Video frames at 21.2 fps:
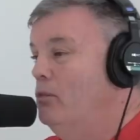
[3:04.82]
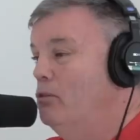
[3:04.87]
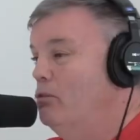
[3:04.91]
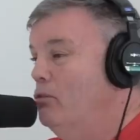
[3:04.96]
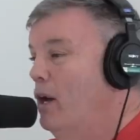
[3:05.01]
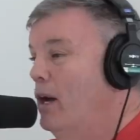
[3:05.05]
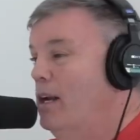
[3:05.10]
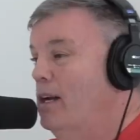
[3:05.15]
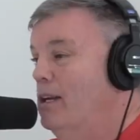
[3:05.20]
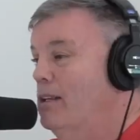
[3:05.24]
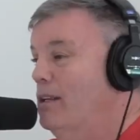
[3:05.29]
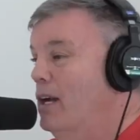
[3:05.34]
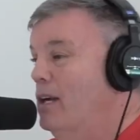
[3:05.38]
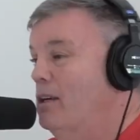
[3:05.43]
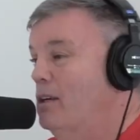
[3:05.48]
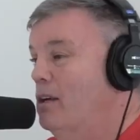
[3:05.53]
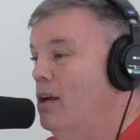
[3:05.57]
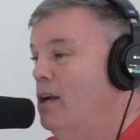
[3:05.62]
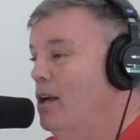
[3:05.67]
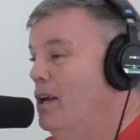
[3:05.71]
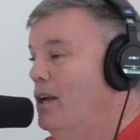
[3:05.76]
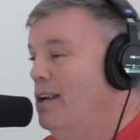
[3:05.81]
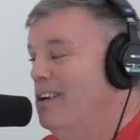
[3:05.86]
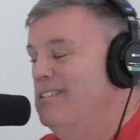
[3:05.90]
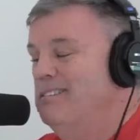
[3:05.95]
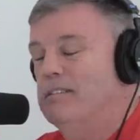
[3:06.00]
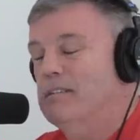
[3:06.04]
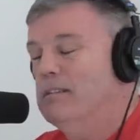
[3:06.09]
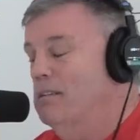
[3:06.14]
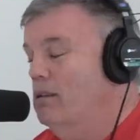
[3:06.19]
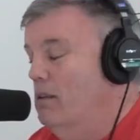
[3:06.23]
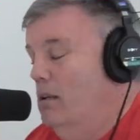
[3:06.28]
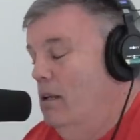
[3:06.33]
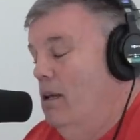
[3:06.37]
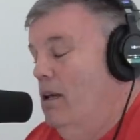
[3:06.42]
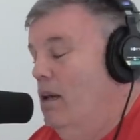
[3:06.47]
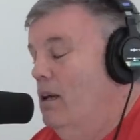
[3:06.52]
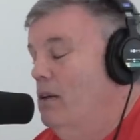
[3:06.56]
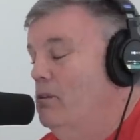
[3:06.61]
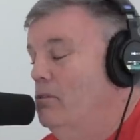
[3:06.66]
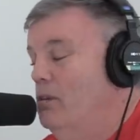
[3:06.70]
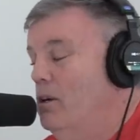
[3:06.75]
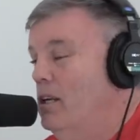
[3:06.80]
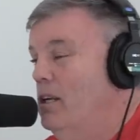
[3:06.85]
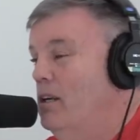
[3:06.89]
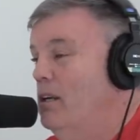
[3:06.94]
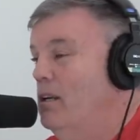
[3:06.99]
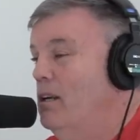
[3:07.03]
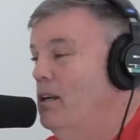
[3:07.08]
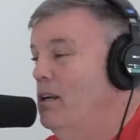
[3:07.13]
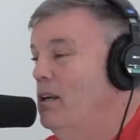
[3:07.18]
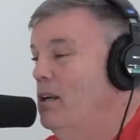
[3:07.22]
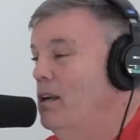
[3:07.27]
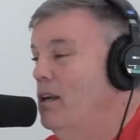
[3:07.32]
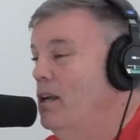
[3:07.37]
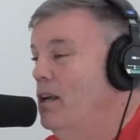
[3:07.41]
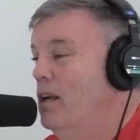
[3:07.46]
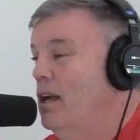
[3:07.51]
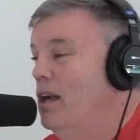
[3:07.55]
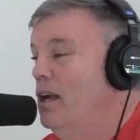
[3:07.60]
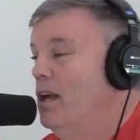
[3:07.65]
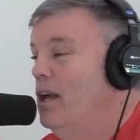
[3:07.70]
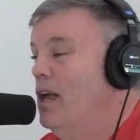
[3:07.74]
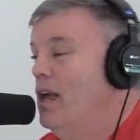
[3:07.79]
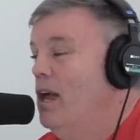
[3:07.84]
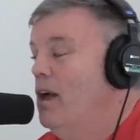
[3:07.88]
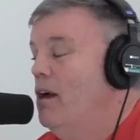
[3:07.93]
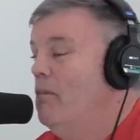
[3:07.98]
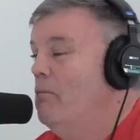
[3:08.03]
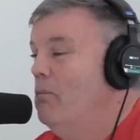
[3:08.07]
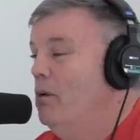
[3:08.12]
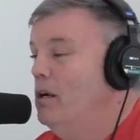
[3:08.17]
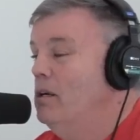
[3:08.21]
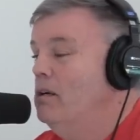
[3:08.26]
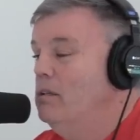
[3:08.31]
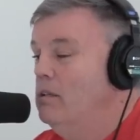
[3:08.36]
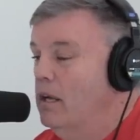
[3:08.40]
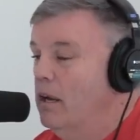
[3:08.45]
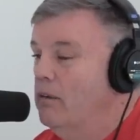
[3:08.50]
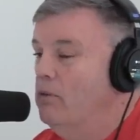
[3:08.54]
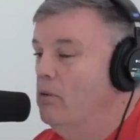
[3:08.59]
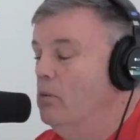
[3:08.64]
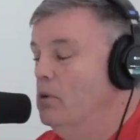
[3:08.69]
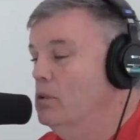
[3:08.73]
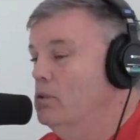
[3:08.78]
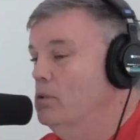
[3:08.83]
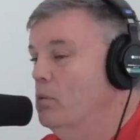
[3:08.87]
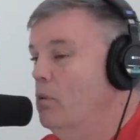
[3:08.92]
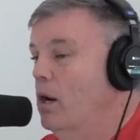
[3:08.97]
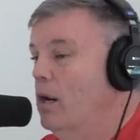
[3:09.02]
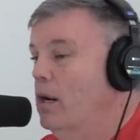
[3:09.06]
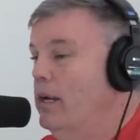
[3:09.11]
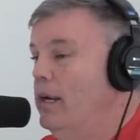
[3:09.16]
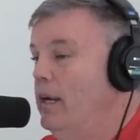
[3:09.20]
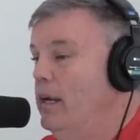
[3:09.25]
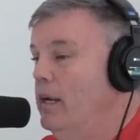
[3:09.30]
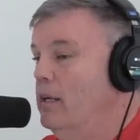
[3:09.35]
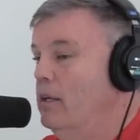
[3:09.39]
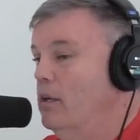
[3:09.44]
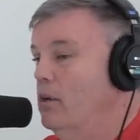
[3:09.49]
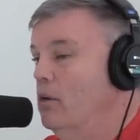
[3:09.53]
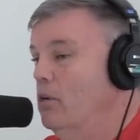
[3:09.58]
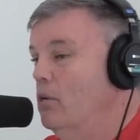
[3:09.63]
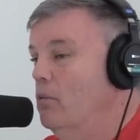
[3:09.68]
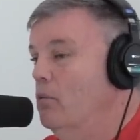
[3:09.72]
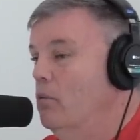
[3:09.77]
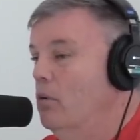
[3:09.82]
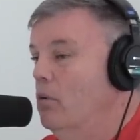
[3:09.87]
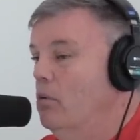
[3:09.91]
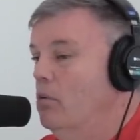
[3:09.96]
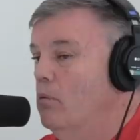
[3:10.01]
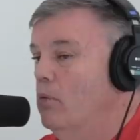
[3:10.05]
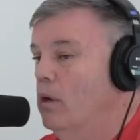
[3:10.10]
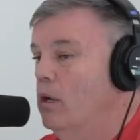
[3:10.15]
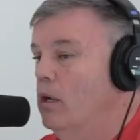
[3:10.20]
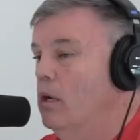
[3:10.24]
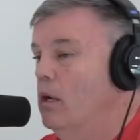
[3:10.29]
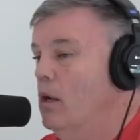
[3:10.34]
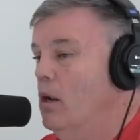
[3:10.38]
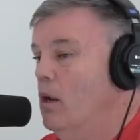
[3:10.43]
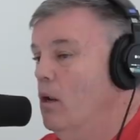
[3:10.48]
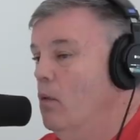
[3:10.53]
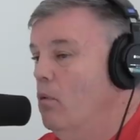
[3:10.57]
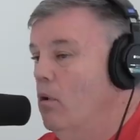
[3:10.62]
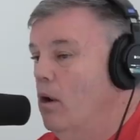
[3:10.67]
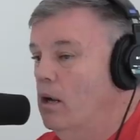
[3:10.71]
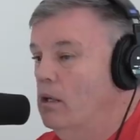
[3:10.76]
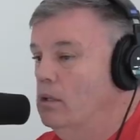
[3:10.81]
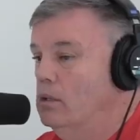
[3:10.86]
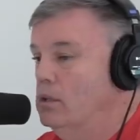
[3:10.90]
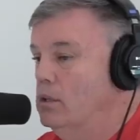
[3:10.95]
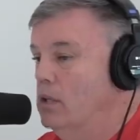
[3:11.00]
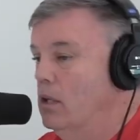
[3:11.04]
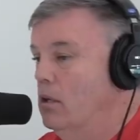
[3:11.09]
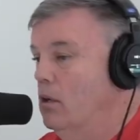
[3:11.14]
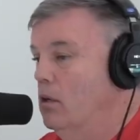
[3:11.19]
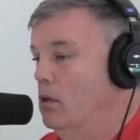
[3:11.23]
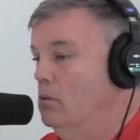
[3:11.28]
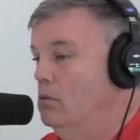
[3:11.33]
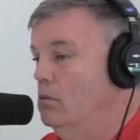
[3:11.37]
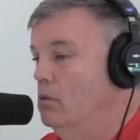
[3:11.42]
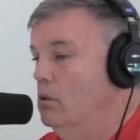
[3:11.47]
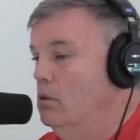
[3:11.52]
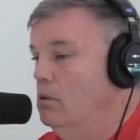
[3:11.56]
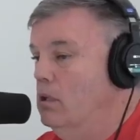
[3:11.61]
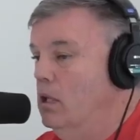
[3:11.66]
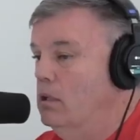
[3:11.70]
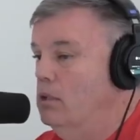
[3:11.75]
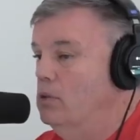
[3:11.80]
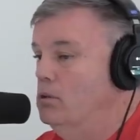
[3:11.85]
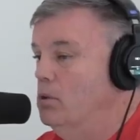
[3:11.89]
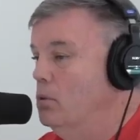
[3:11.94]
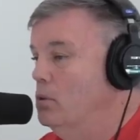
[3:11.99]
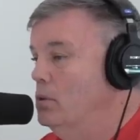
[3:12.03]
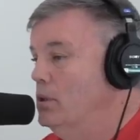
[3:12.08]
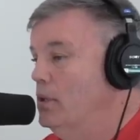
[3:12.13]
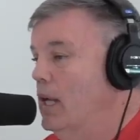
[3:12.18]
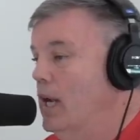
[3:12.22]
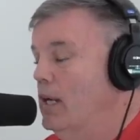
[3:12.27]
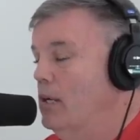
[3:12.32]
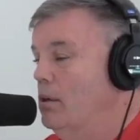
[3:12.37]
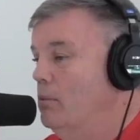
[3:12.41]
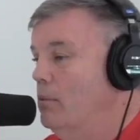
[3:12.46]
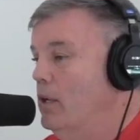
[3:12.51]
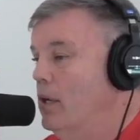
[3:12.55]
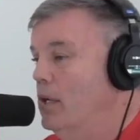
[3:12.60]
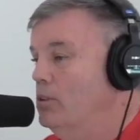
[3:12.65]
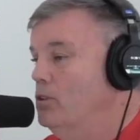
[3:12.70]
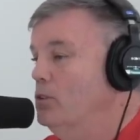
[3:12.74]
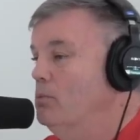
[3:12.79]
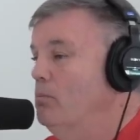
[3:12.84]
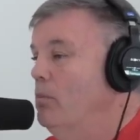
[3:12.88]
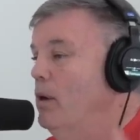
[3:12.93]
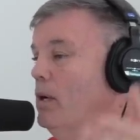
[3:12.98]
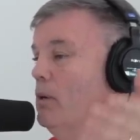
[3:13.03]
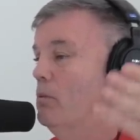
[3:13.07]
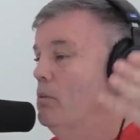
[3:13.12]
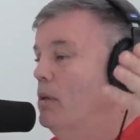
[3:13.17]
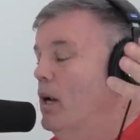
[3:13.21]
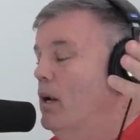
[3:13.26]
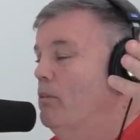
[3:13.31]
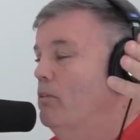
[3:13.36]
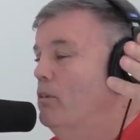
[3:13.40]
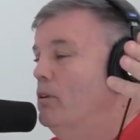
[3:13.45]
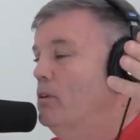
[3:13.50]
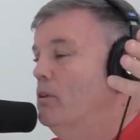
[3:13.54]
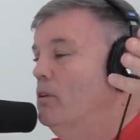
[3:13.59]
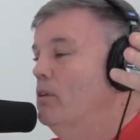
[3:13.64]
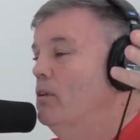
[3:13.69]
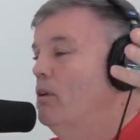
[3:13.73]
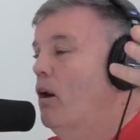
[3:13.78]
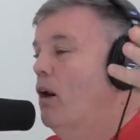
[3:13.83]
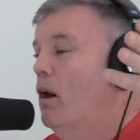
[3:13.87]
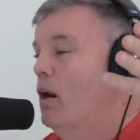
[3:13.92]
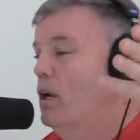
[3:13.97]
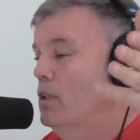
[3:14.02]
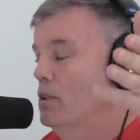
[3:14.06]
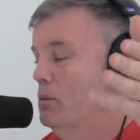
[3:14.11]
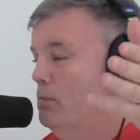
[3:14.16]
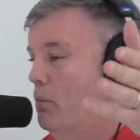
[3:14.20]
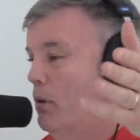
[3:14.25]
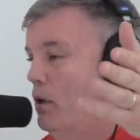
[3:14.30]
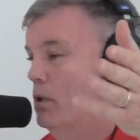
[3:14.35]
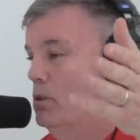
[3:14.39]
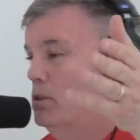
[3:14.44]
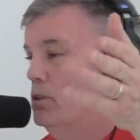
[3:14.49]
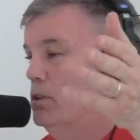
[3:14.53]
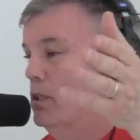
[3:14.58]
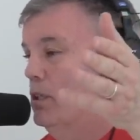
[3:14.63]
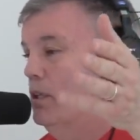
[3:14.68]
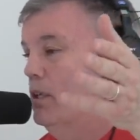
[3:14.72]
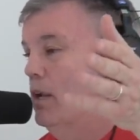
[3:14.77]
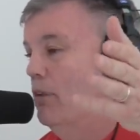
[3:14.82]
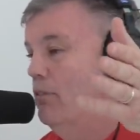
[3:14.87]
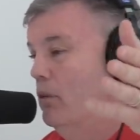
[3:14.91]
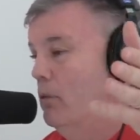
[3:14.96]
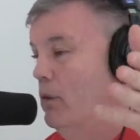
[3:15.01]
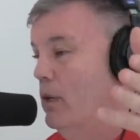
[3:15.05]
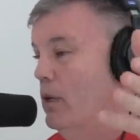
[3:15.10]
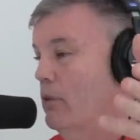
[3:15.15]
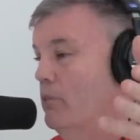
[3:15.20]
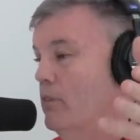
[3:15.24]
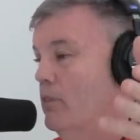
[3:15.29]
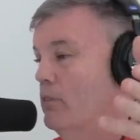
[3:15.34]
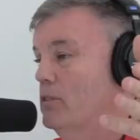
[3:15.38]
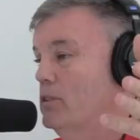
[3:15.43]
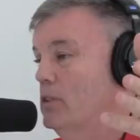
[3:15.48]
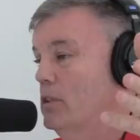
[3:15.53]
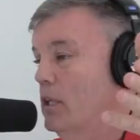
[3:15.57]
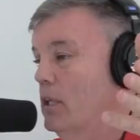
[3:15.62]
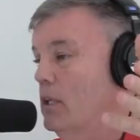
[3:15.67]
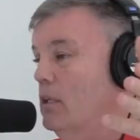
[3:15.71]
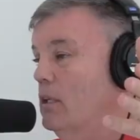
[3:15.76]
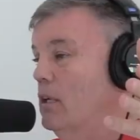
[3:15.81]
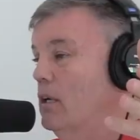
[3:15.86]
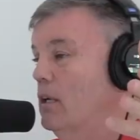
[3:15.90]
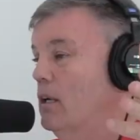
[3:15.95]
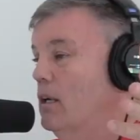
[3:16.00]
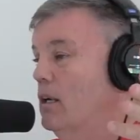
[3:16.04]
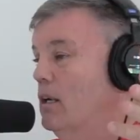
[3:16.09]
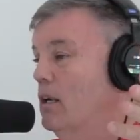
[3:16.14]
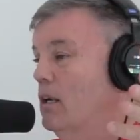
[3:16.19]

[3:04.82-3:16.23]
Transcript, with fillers: way. If you're trying to like, I don't read it. But every once in a while, I hear you know where Wilder said, "Oh, Teddy's always knocking me." I just made him the heavy, the hardest punch in heavyweight I've ever seen